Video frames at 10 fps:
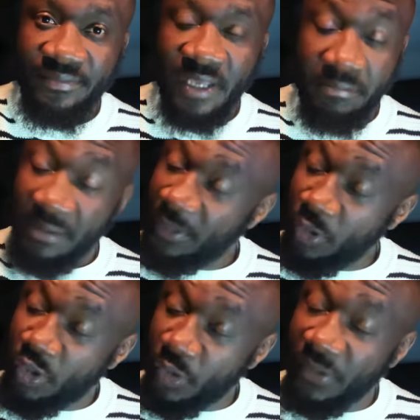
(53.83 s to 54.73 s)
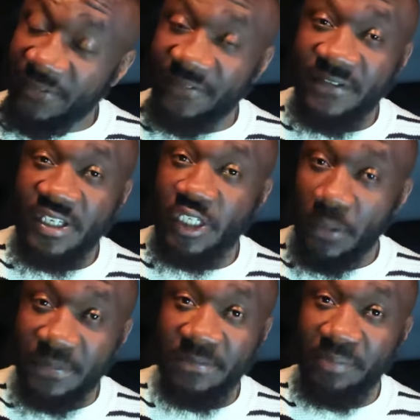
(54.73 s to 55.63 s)
And maybe you should have
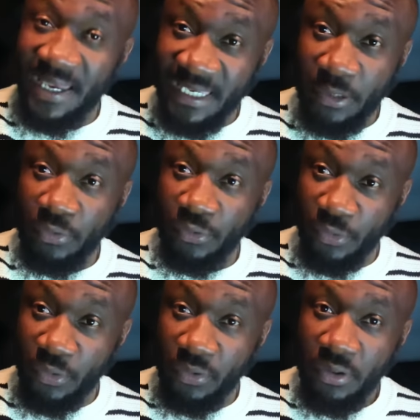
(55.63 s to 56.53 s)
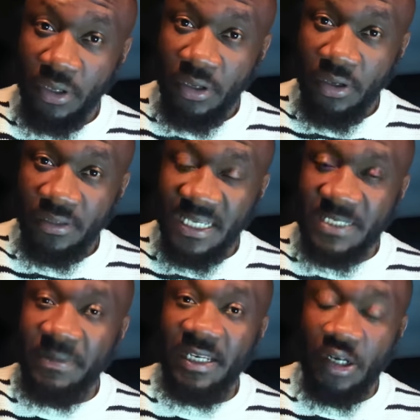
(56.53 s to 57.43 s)
stopped banging on the door that's
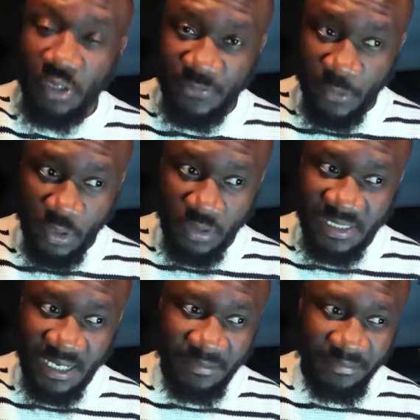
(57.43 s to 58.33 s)
been closed for a long time.